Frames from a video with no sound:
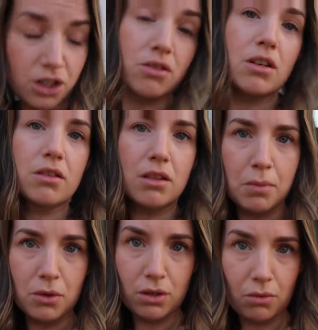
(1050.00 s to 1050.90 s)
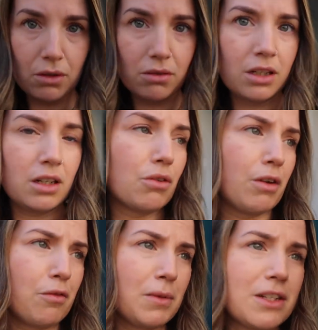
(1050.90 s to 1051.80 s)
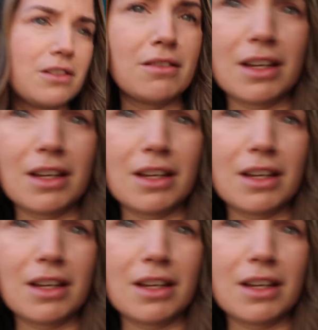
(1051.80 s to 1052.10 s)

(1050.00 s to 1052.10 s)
I don't know that the building will agree for me to do